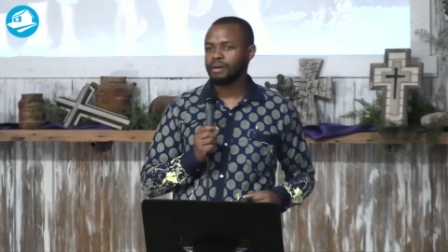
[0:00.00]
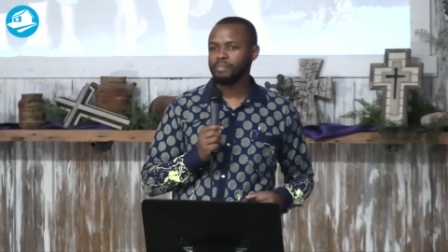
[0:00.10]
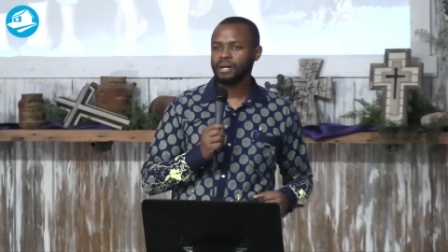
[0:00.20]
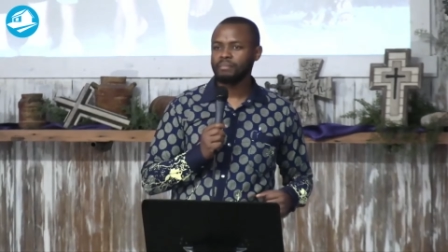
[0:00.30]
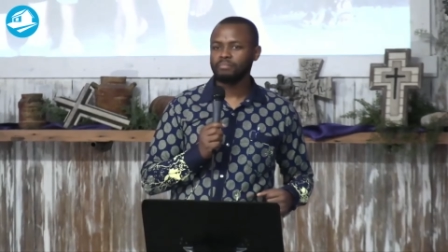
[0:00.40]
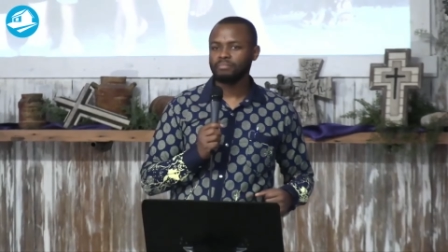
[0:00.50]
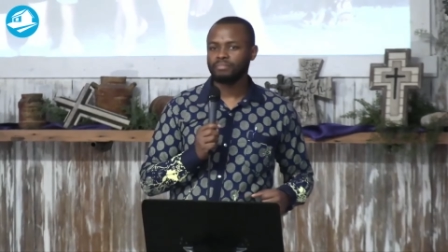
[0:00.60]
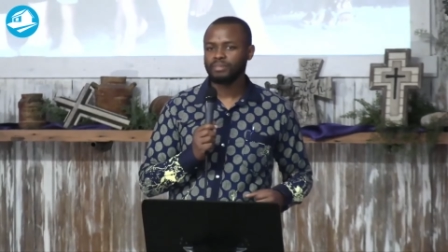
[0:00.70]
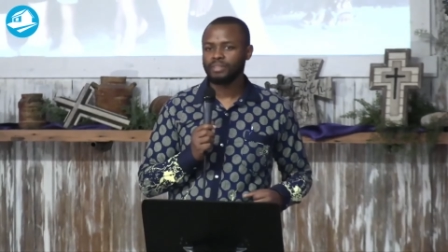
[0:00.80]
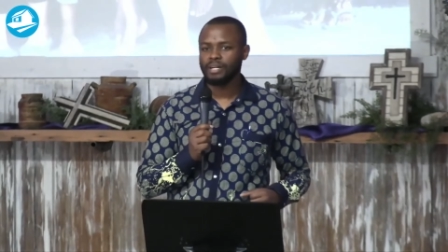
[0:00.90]
mom.
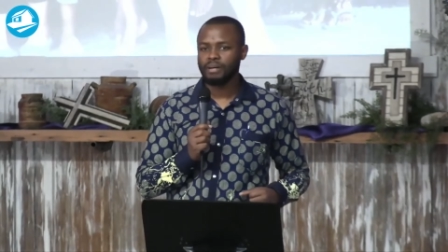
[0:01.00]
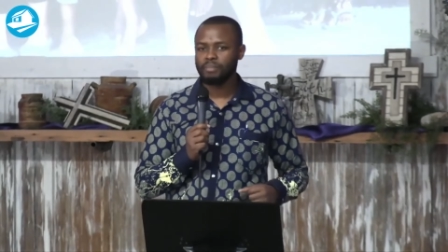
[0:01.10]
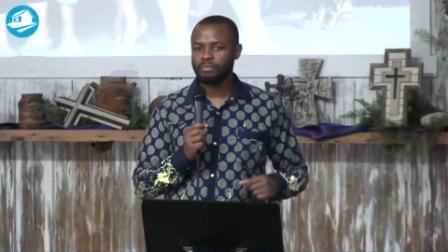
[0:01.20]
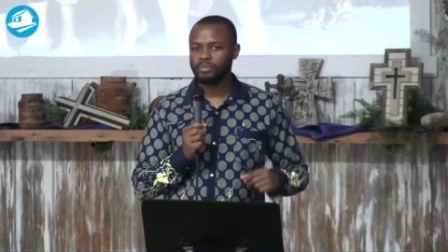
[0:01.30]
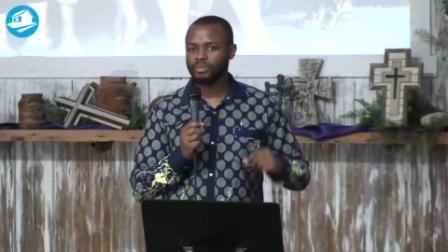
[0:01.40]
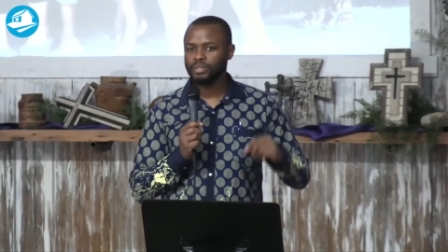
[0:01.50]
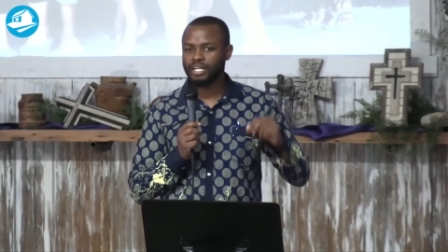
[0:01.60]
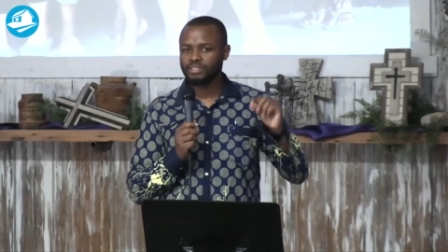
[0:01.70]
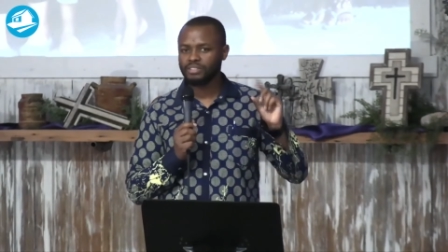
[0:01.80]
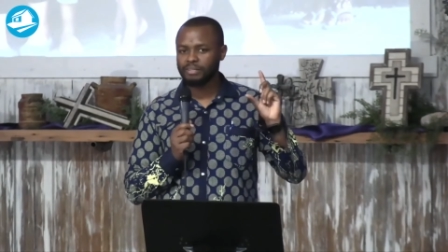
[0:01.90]
Her mom, who
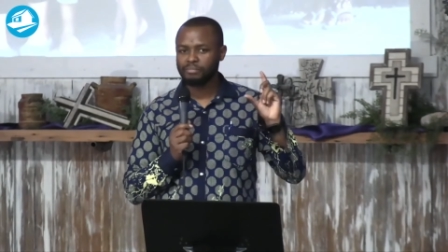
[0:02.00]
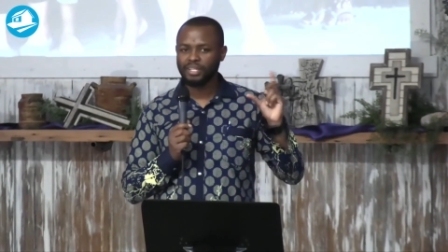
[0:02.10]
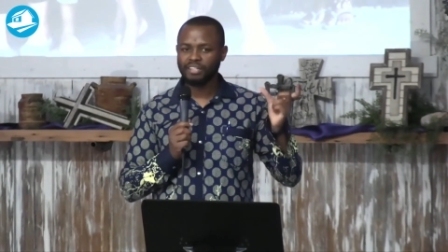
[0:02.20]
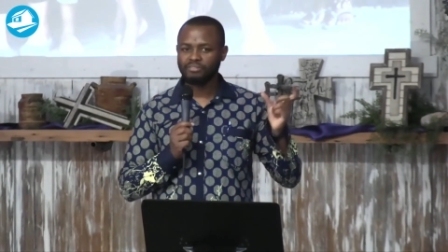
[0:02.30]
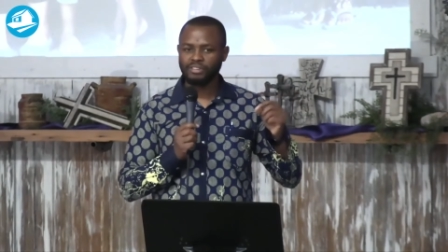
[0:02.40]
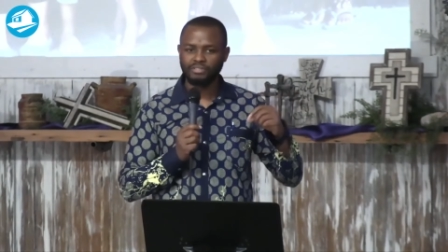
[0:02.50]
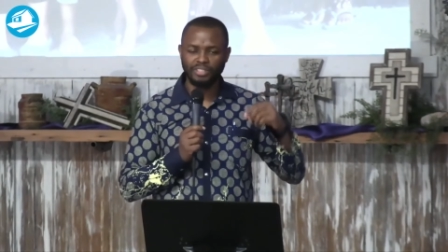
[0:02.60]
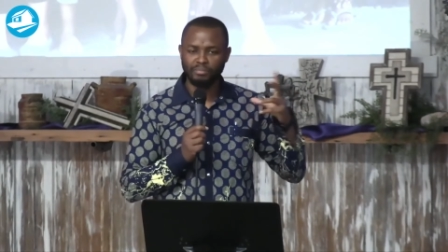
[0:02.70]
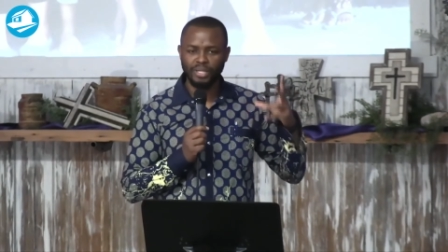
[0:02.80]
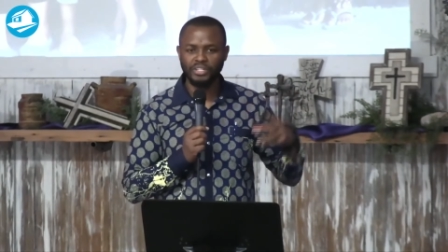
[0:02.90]
has some level of
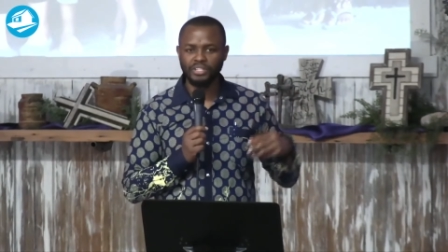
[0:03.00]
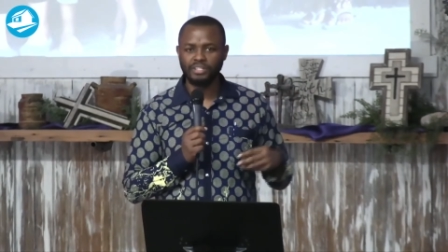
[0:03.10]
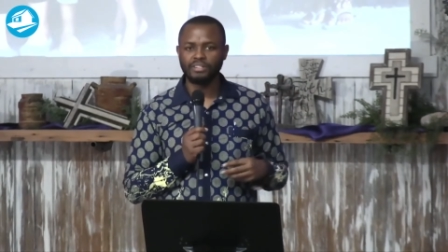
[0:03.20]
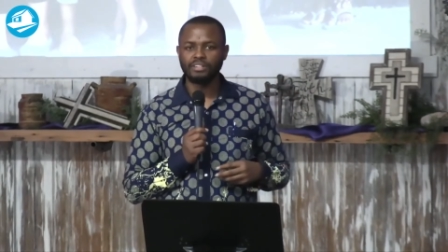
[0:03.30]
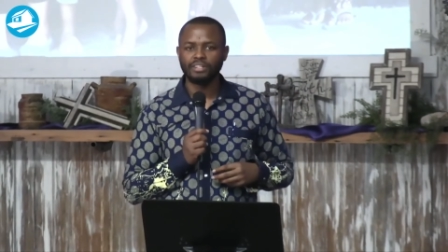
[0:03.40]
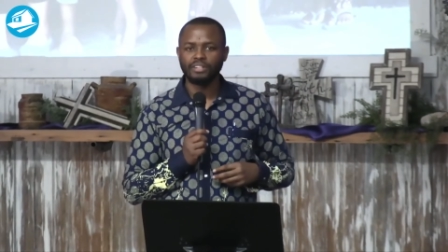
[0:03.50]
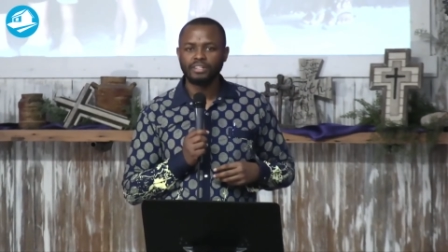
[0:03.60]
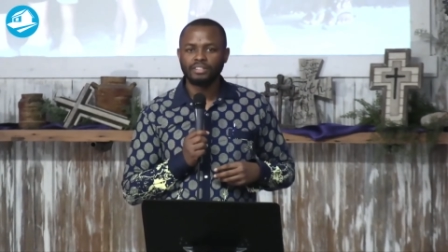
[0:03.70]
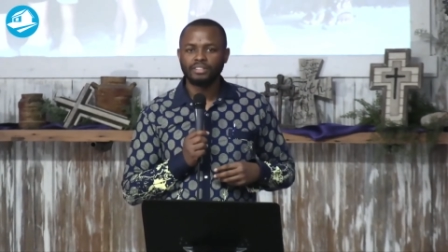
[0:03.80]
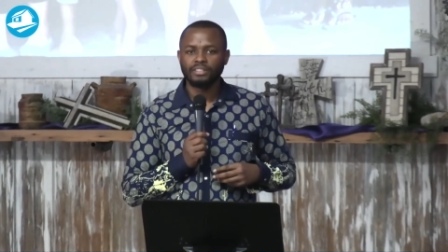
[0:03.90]
dementia,
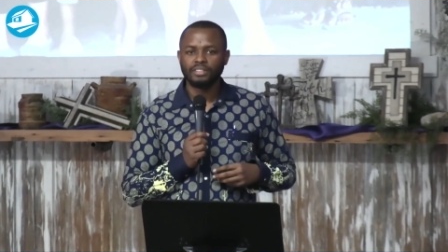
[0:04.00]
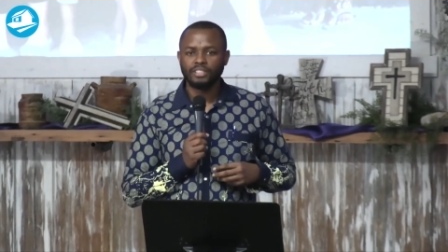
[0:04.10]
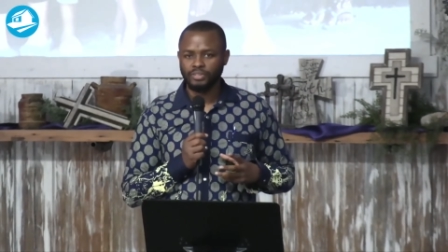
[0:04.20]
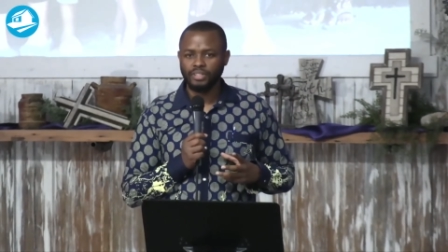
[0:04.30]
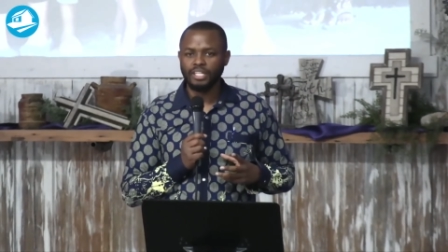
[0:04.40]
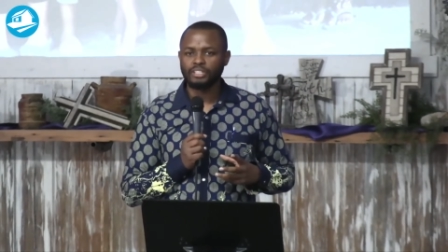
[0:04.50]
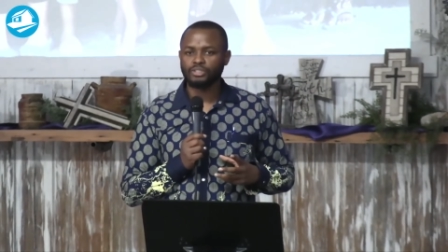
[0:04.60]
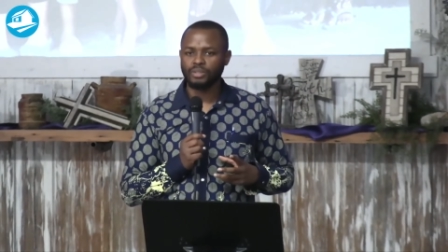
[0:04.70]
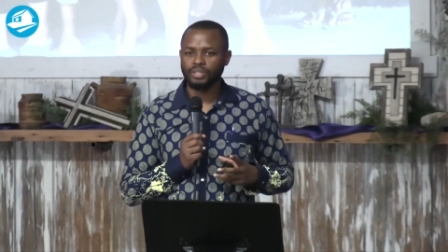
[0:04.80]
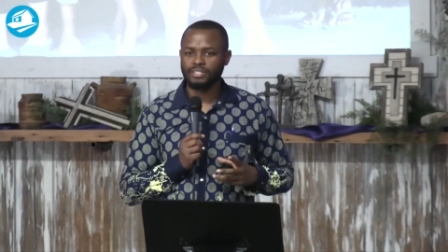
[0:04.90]
she forgets
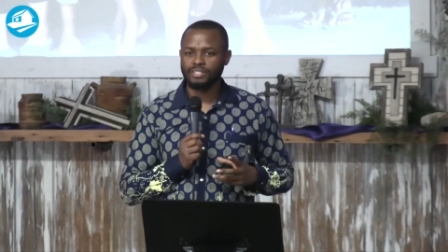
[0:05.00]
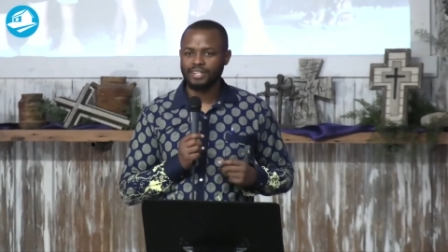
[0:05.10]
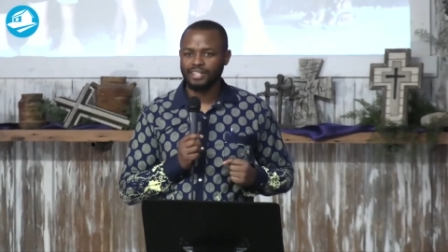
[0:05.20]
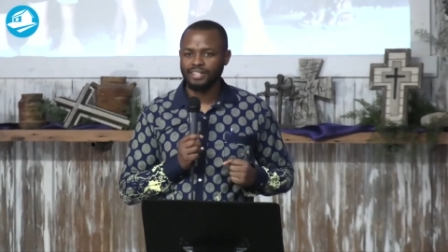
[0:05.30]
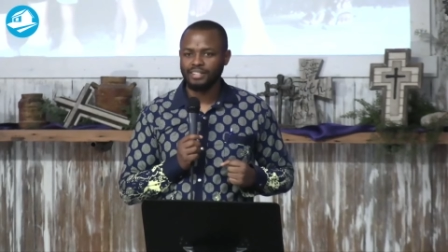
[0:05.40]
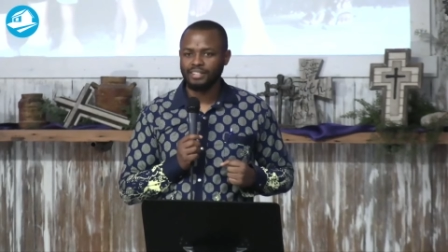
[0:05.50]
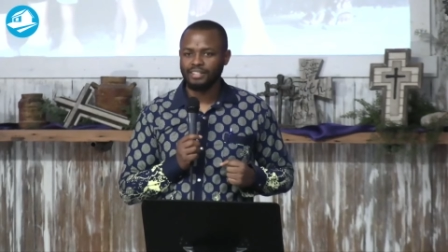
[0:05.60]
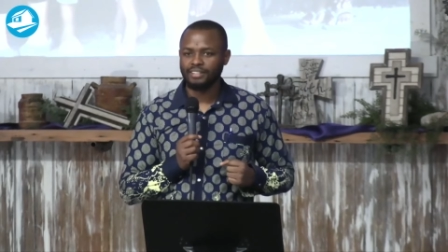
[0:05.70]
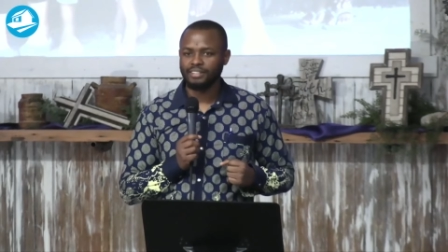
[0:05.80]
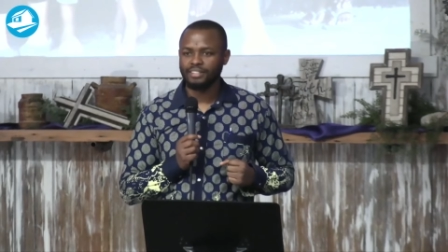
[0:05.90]
so easily.
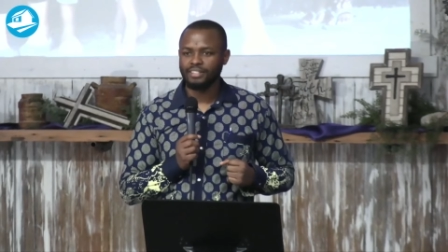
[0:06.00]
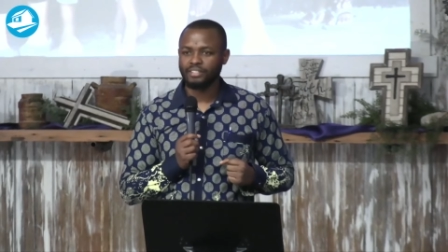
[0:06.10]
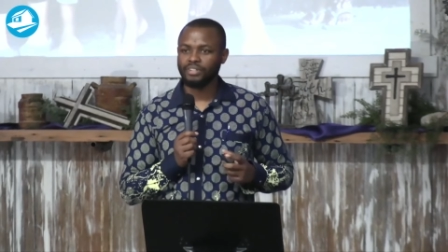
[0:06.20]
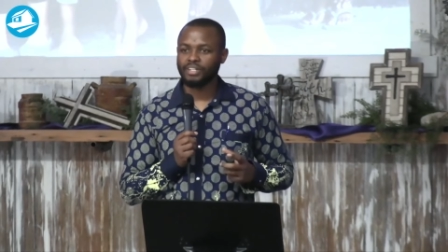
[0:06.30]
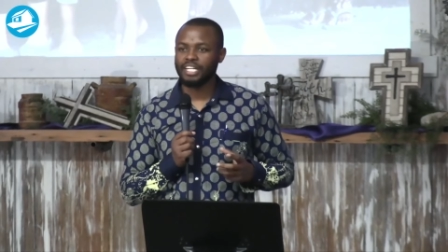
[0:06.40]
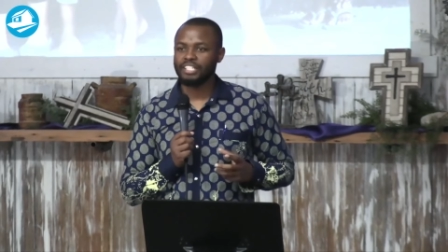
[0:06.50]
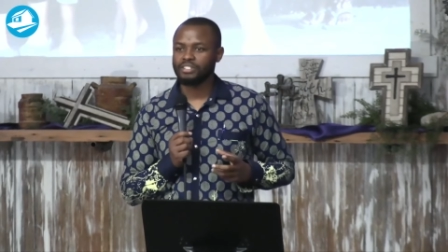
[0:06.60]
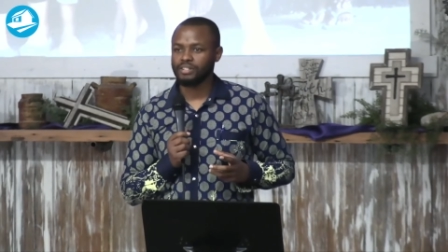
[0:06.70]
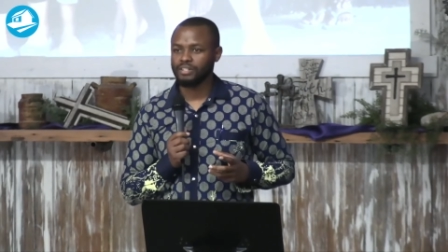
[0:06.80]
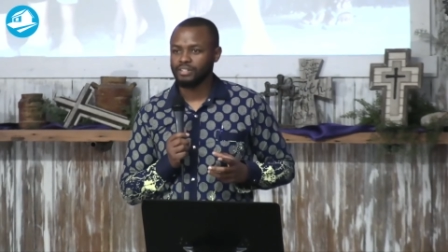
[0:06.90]
She forgets
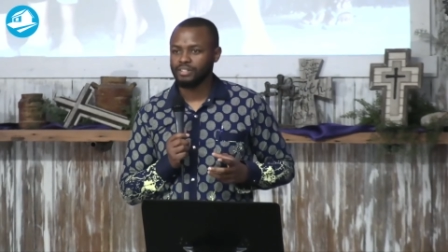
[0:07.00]
her.